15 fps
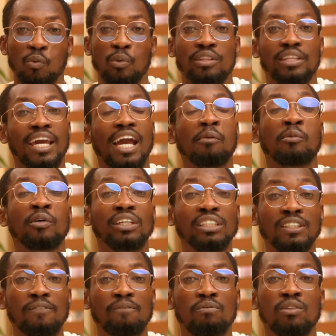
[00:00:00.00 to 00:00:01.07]
With
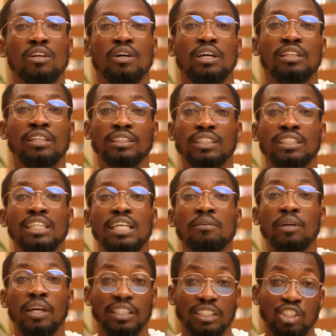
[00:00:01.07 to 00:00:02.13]
cameras in the
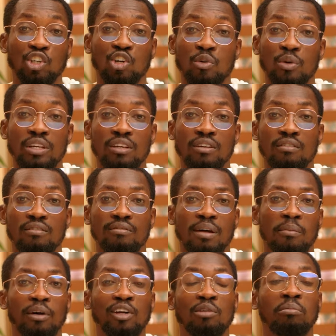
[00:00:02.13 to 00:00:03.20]
same category, the
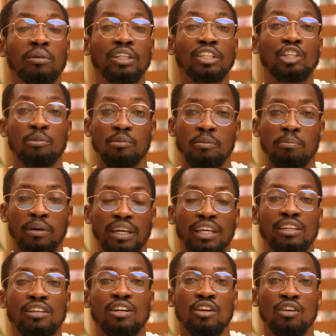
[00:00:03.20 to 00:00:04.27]
amount of money you'll be
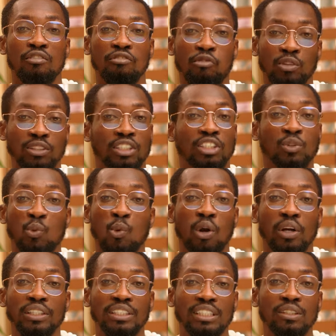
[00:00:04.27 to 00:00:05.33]
paying for such
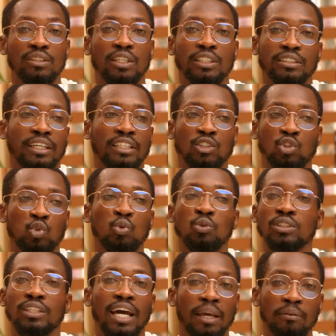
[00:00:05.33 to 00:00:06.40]
quality is like 2
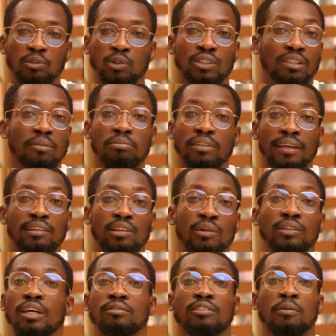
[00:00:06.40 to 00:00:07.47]
times or sometimes 3
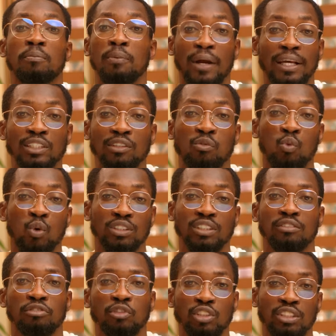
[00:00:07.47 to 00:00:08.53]
times the price of what
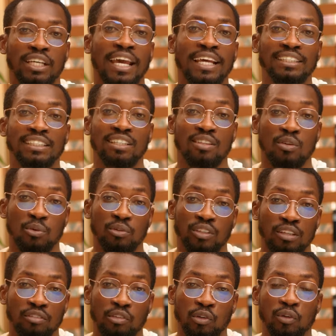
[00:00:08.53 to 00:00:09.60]
the Fuji X-T3 will
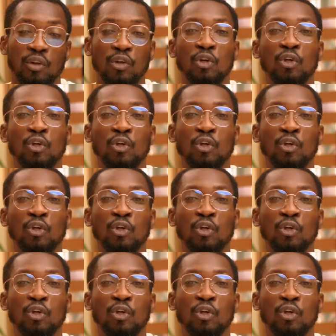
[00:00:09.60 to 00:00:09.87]
give you.